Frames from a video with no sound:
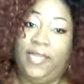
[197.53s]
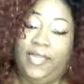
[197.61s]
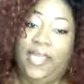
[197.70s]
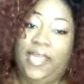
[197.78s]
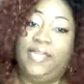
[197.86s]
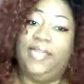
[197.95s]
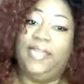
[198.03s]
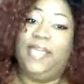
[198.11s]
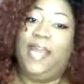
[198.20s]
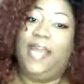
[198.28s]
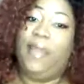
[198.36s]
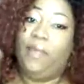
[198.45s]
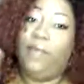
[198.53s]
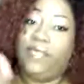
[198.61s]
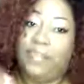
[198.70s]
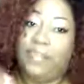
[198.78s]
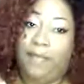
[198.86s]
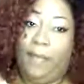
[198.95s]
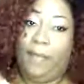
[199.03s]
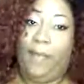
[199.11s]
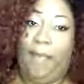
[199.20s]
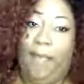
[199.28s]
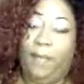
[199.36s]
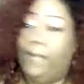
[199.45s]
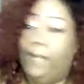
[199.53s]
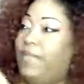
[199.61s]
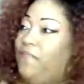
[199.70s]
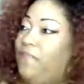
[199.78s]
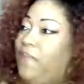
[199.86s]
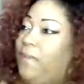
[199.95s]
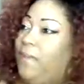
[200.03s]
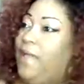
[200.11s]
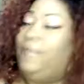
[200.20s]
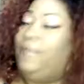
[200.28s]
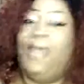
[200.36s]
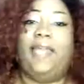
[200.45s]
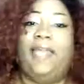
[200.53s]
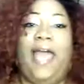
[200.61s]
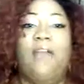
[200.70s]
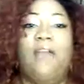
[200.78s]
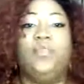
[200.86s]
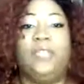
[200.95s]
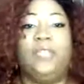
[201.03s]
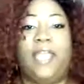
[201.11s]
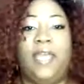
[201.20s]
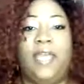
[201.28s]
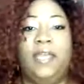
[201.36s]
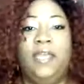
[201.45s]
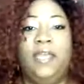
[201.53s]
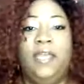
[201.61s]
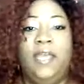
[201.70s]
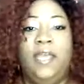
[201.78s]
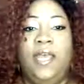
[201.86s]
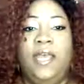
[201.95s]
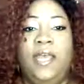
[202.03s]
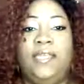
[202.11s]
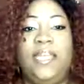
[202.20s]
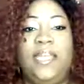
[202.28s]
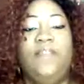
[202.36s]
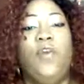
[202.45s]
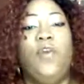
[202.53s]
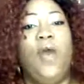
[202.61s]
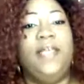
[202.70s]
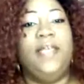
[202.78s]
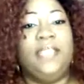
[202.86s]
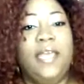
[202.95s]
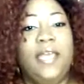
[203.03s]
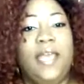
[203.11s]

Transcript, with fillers: the end of the day, that wasn't my problem. But if I'm coming out the house with that, then of course,